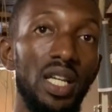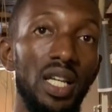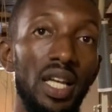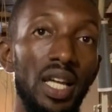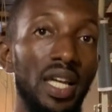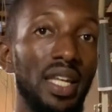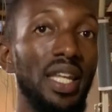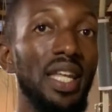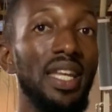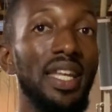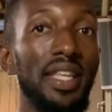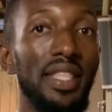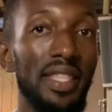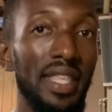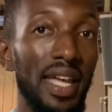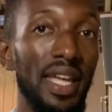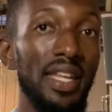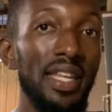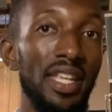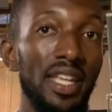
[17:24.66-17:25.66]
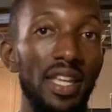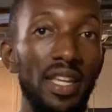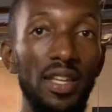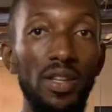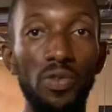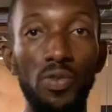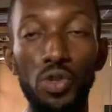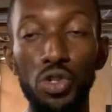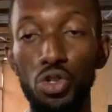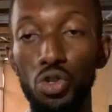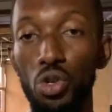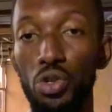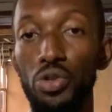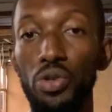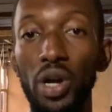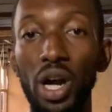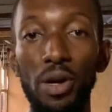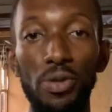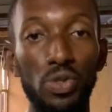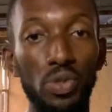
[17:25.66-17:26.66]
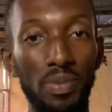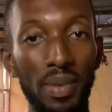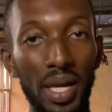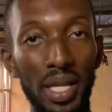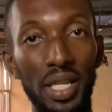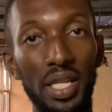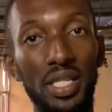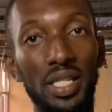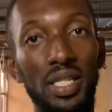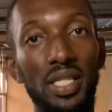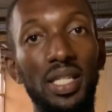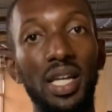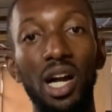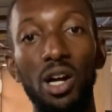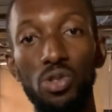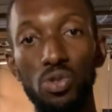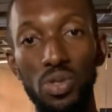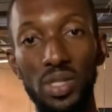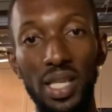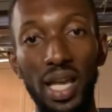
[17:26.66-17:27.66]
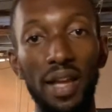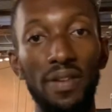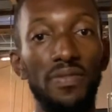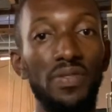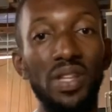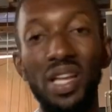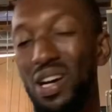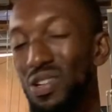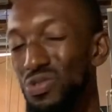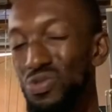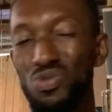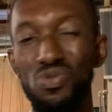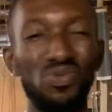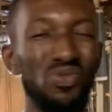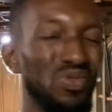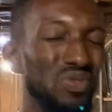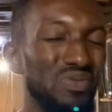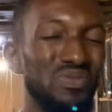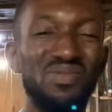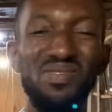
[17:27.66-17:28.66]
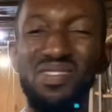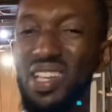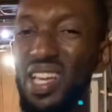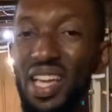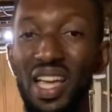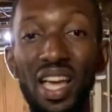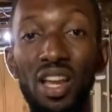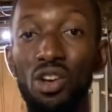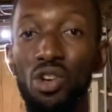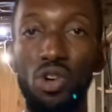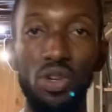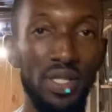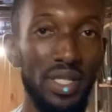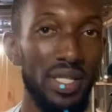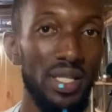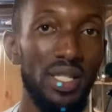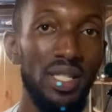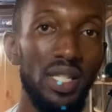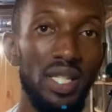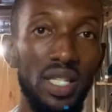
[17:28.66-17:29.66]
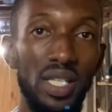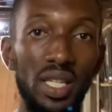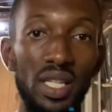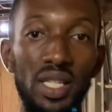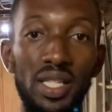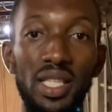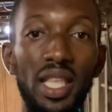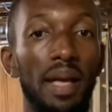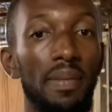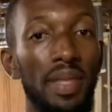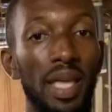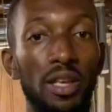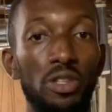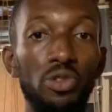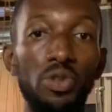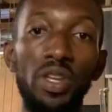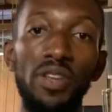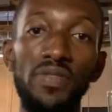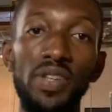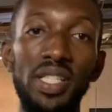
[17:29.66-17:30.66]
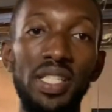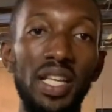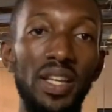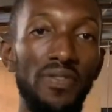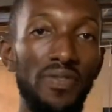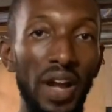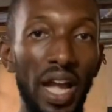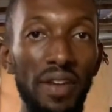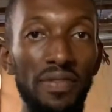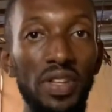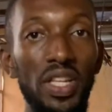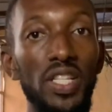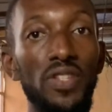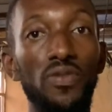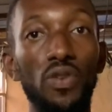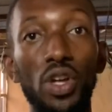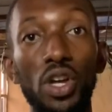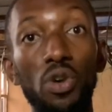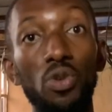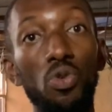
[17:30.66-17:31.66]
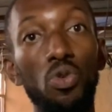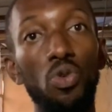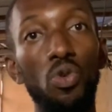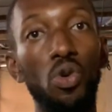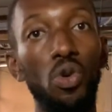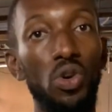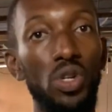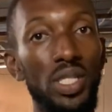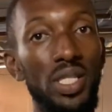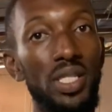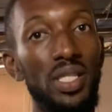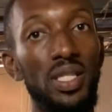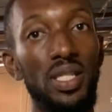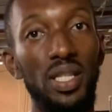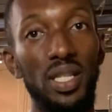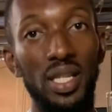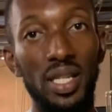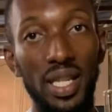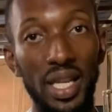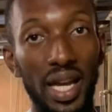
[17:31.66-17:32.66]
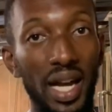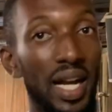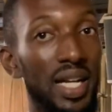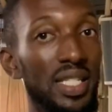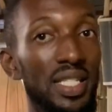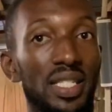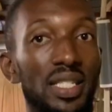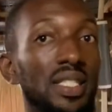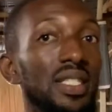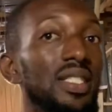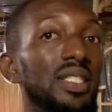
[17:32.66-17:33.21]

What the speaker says: And then the third day, we show you how to manage it, how to siphon, how to do a lot. Sometimes you even take 5 days for a whole course, the hatching.